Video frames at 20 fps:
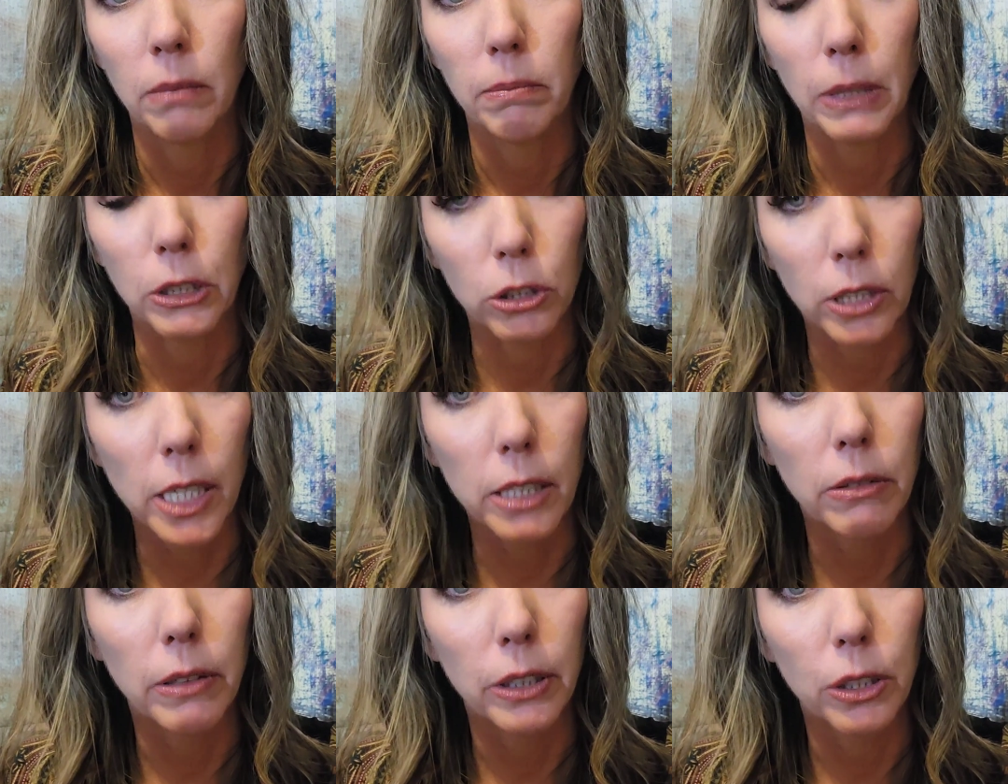My
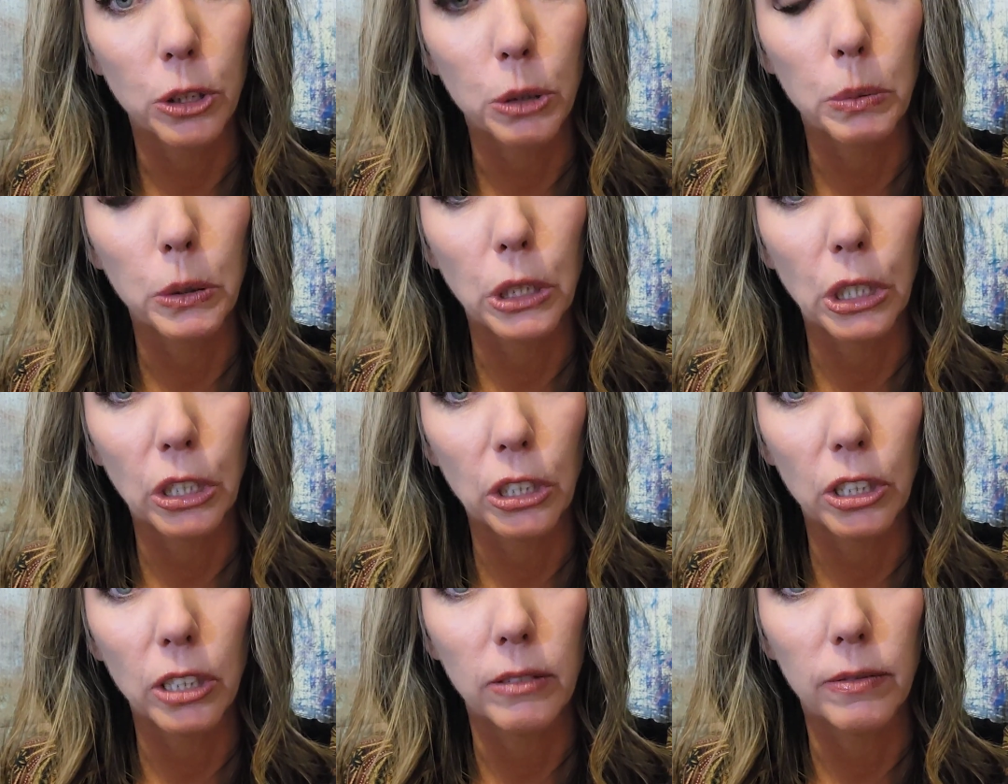track record's
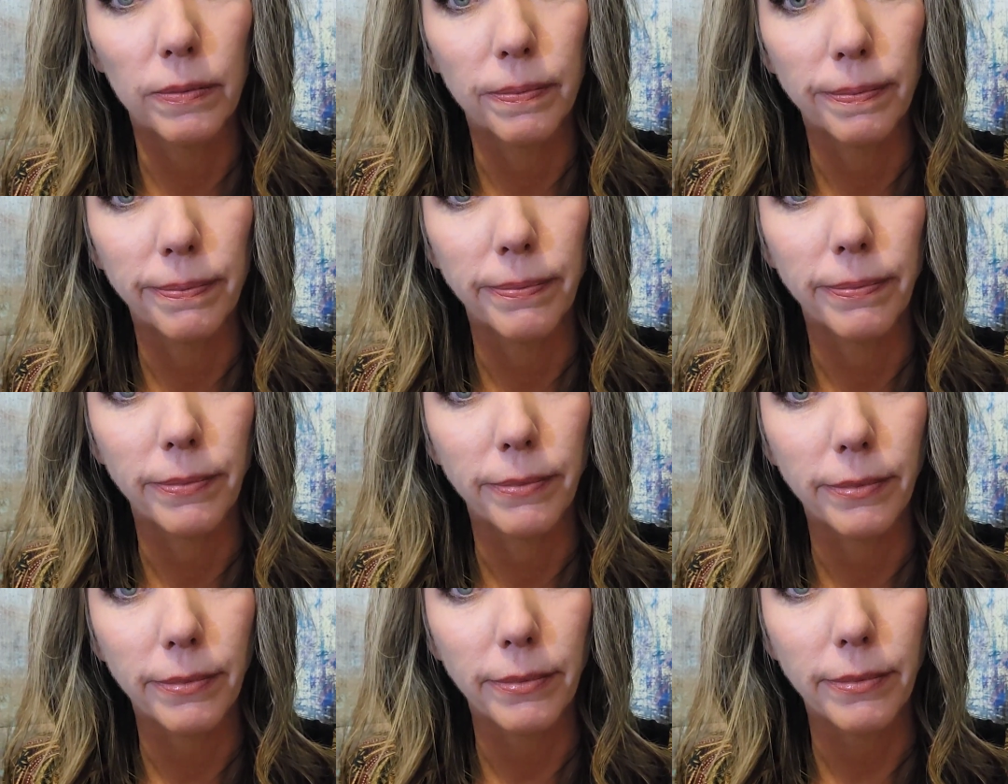pretty good.
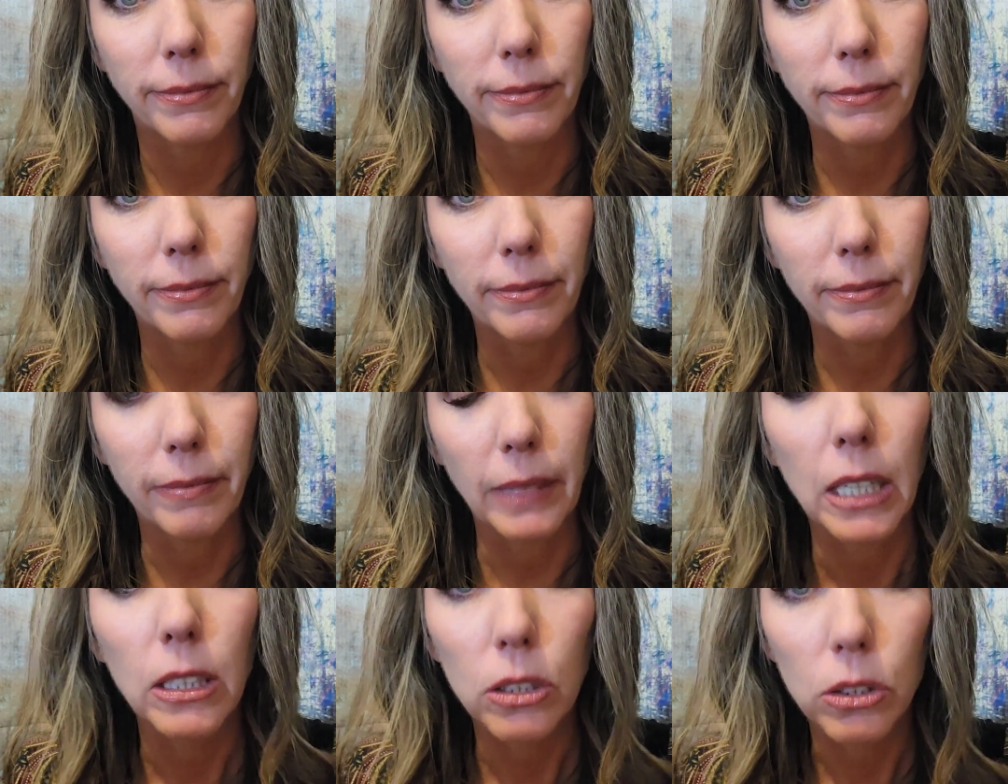
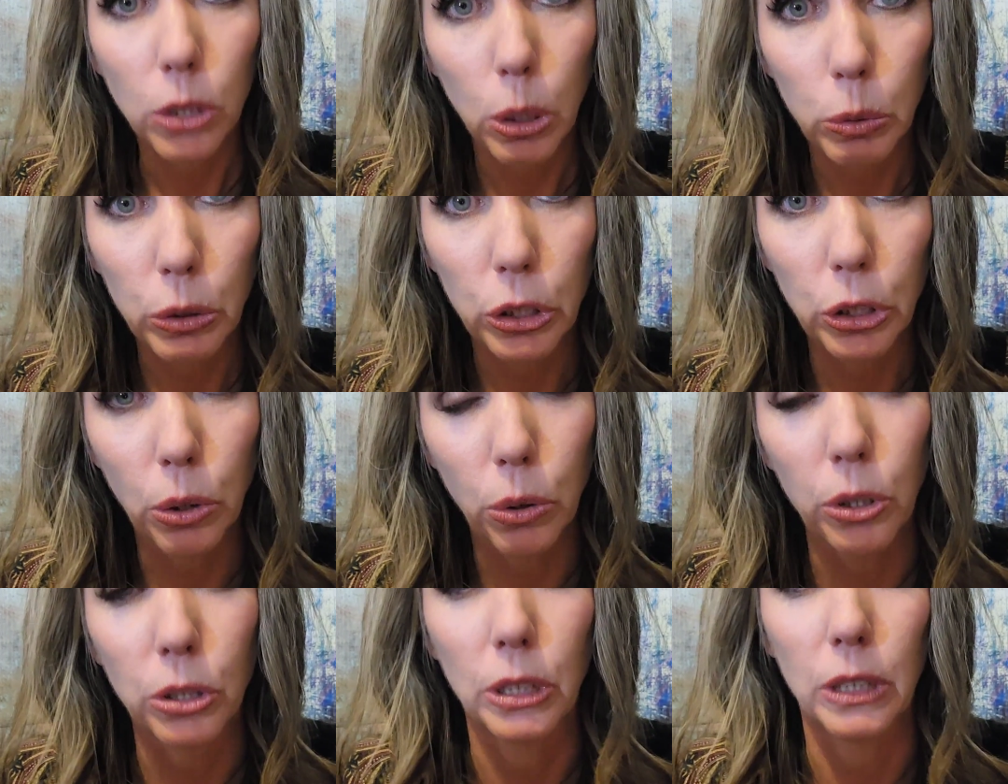So is
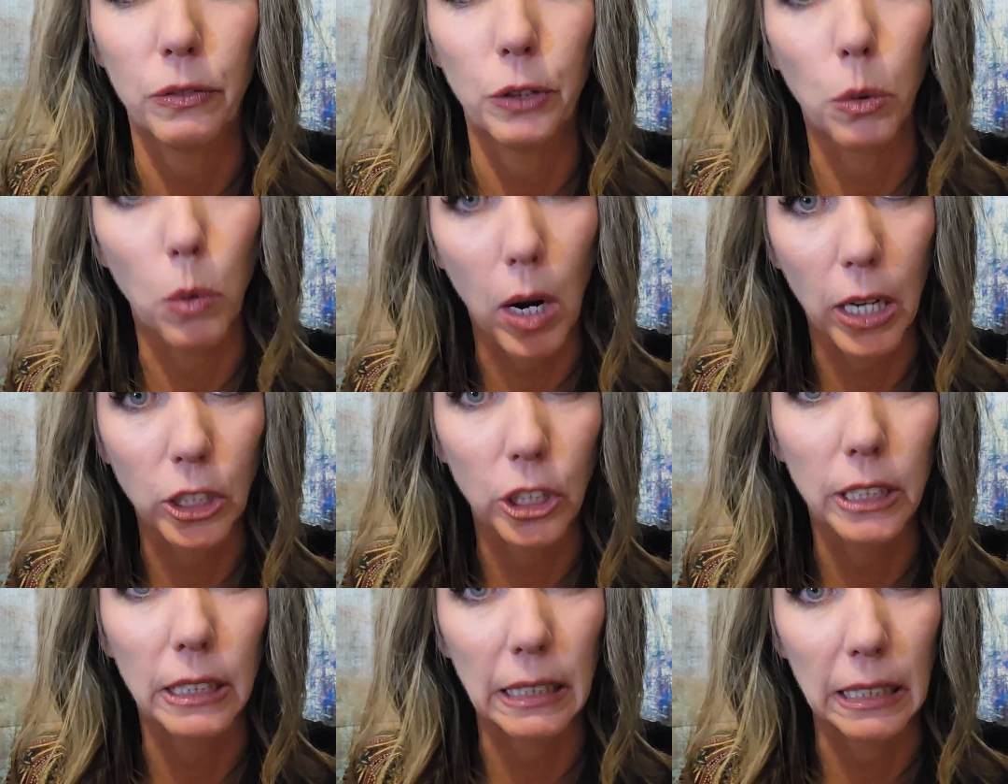yours if you're
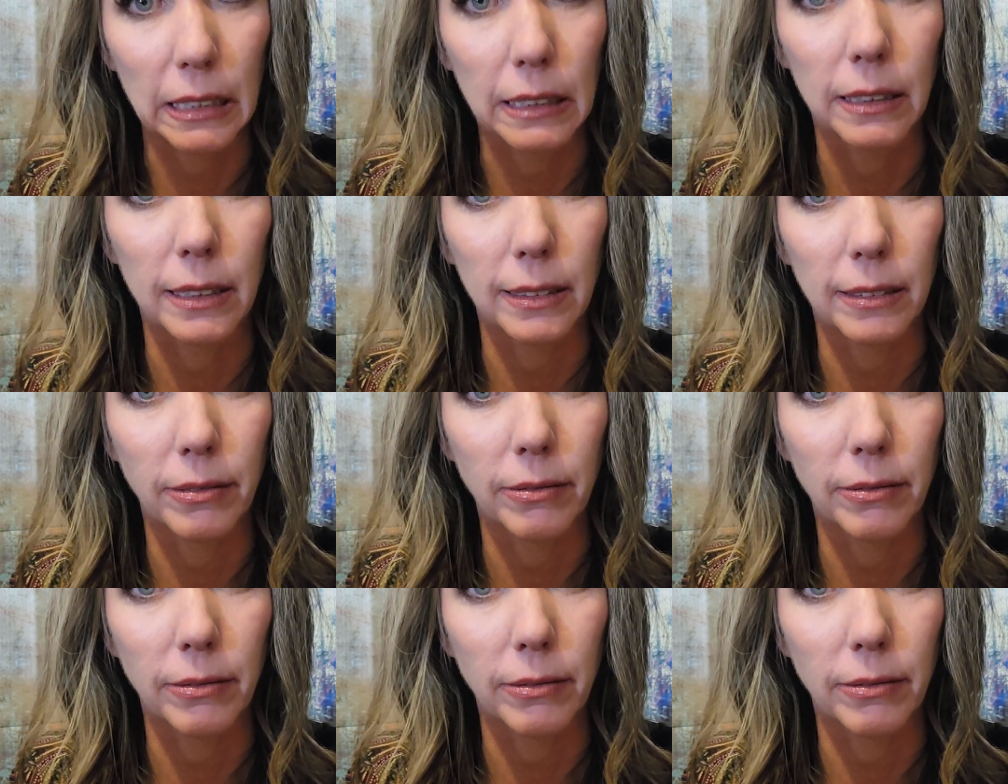watching this.